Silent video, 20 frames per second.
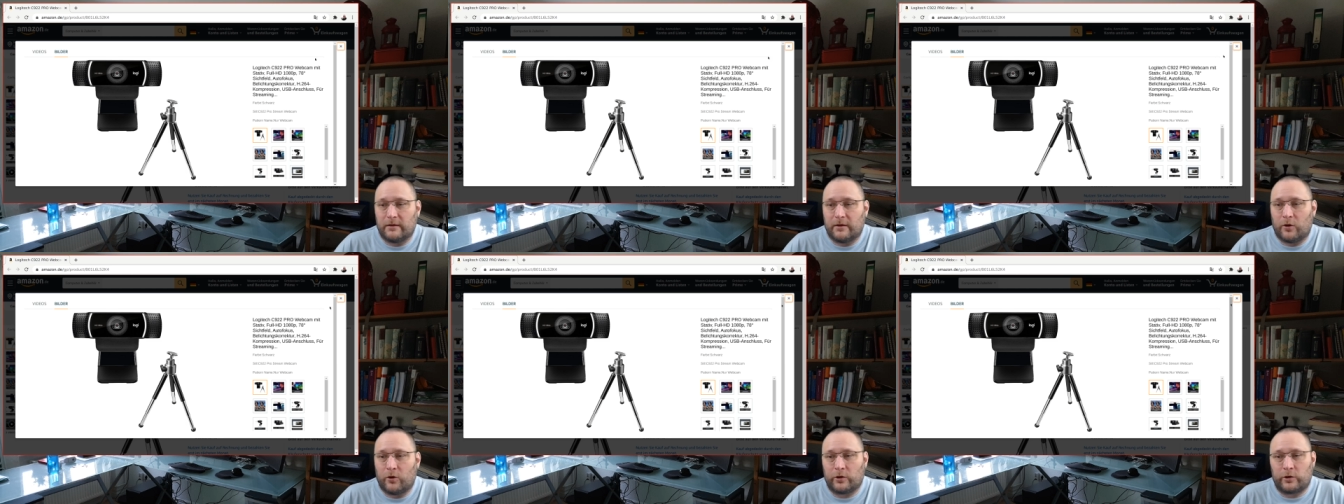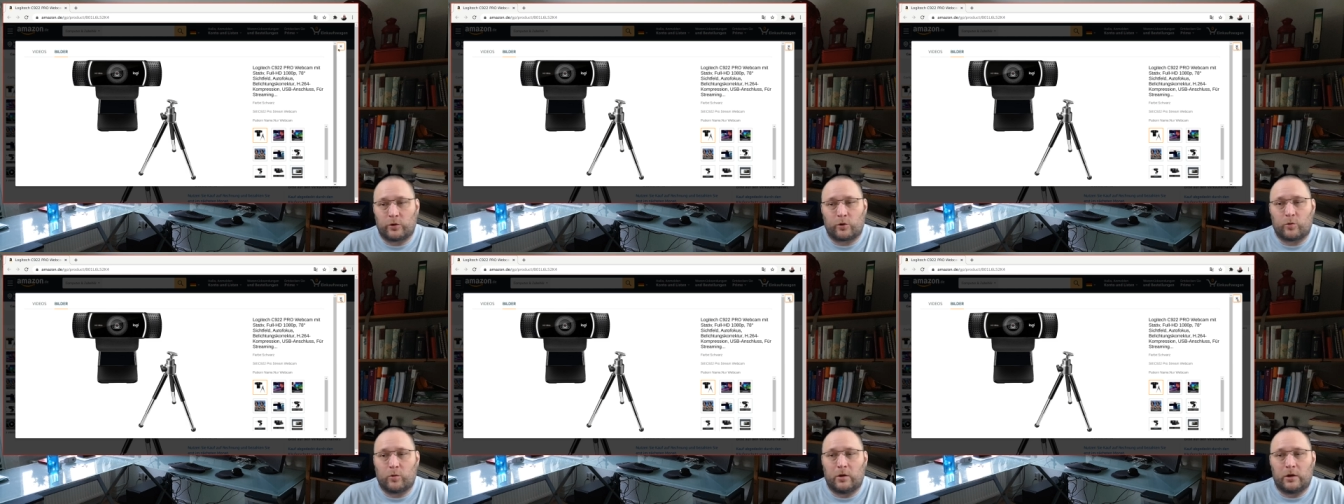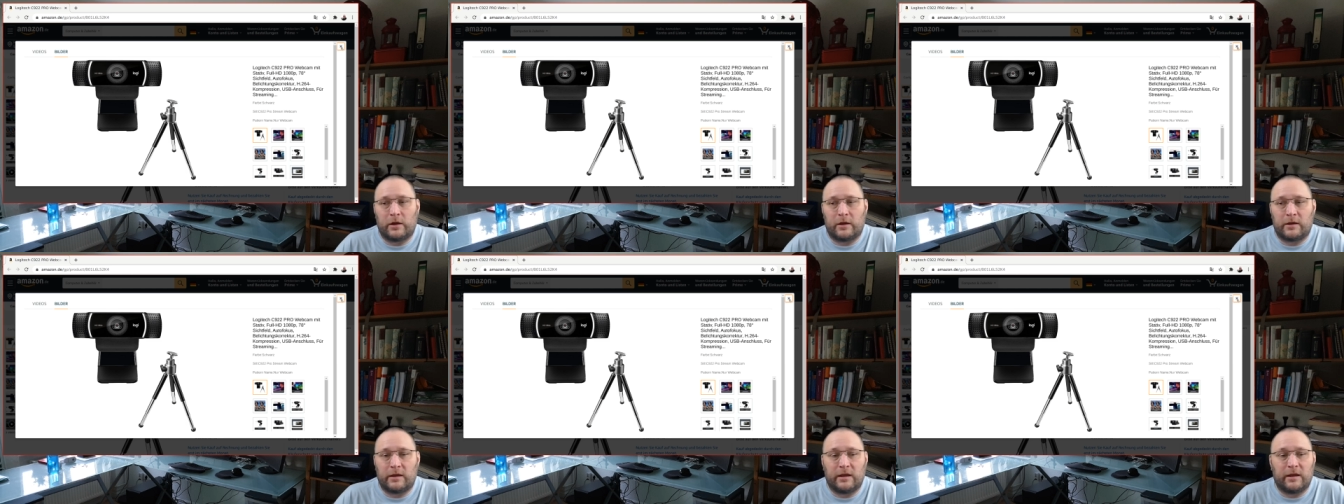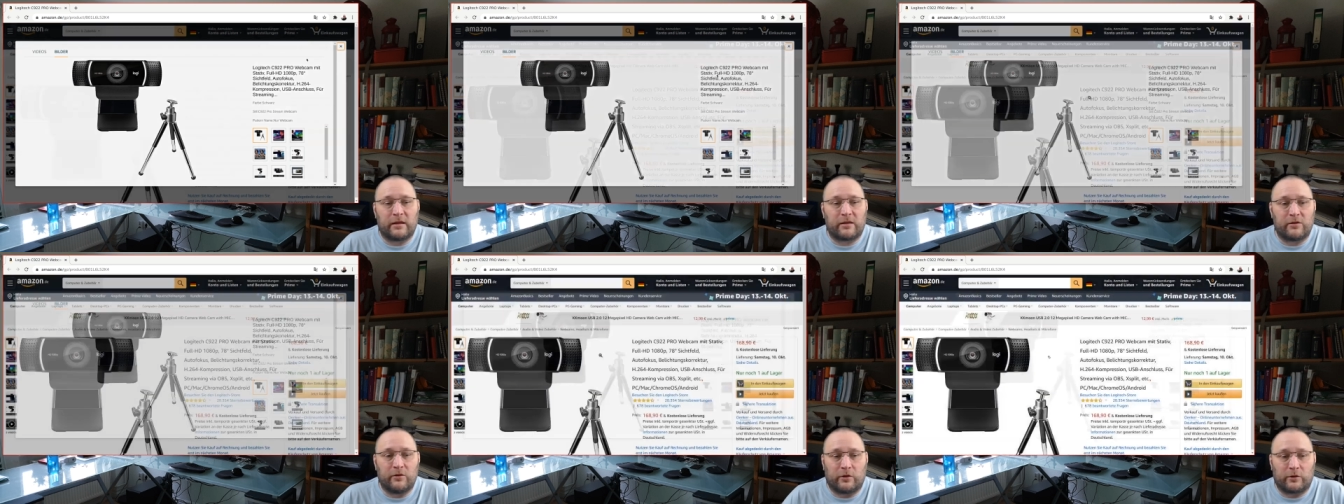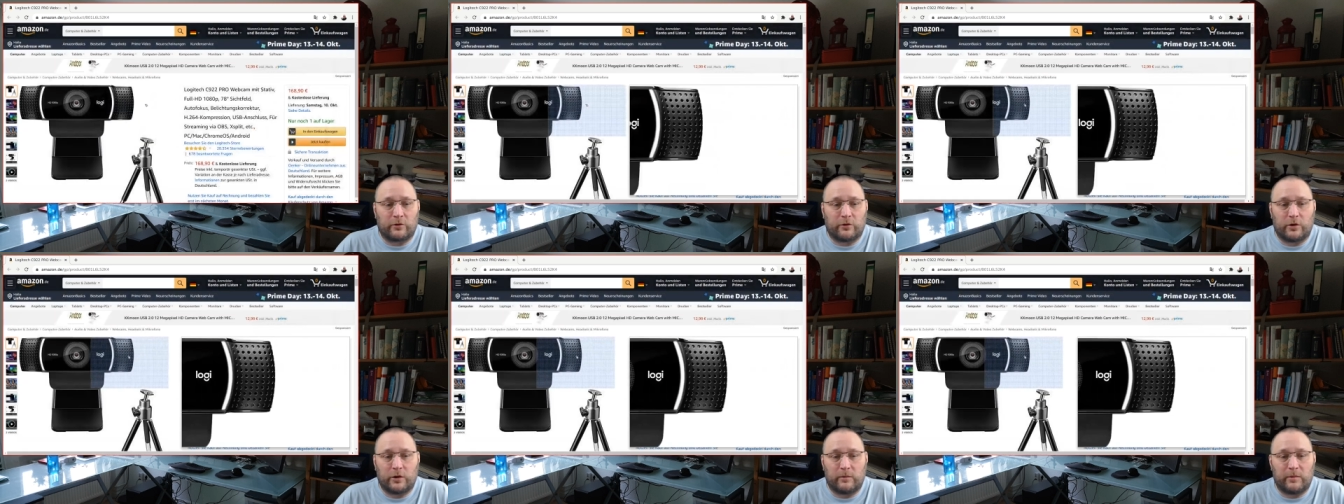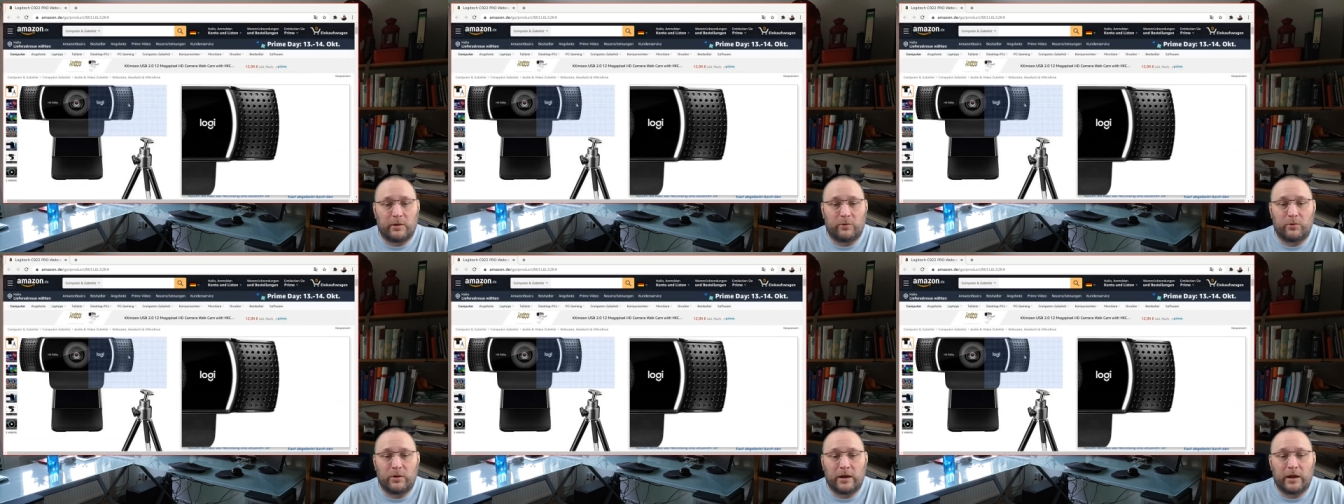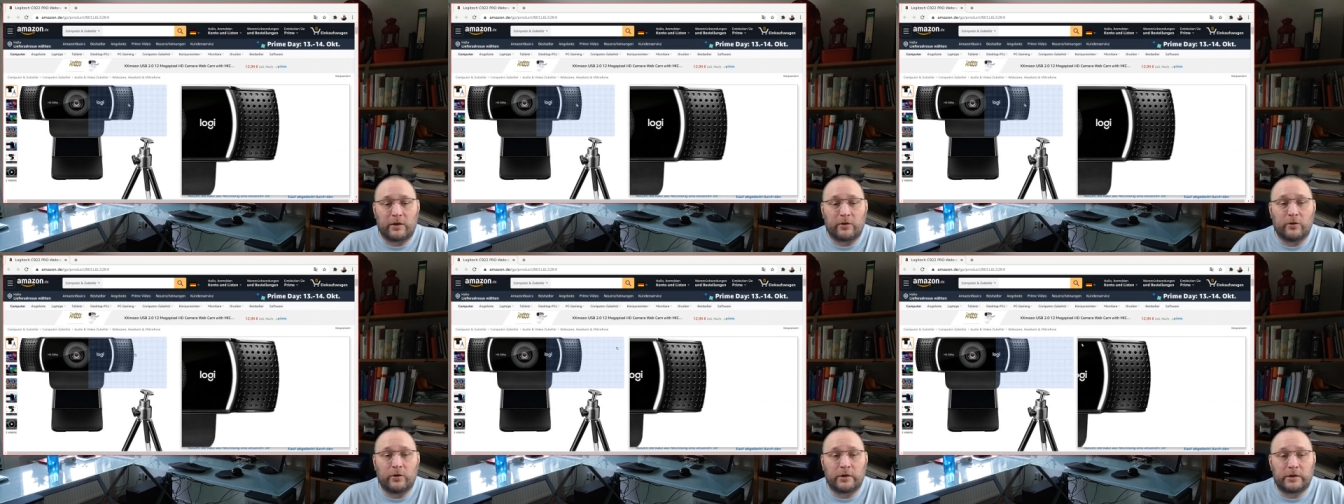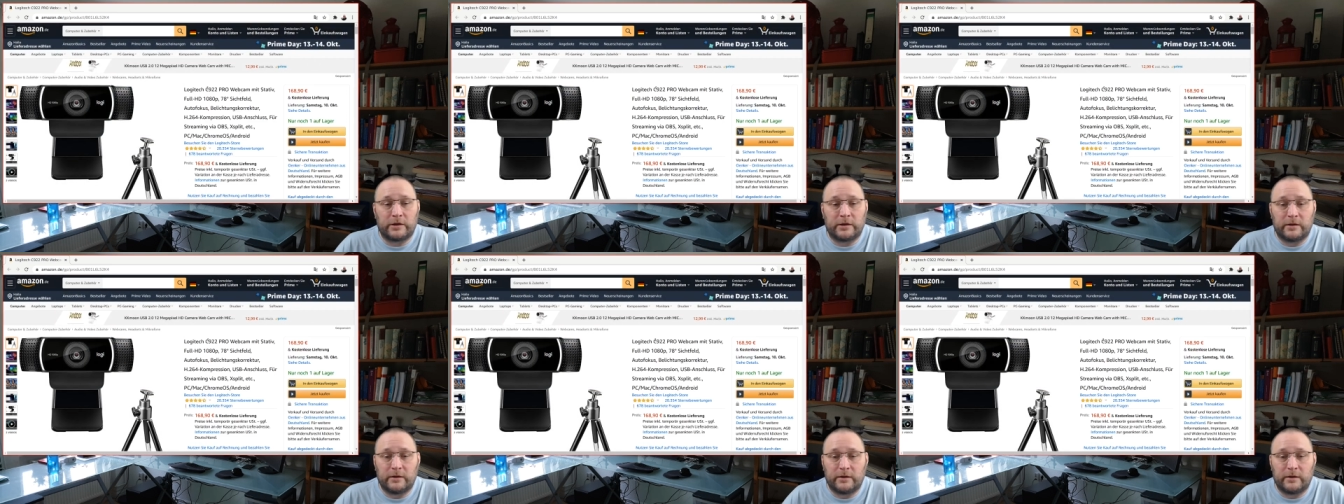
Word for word: audio quality is not going to be really good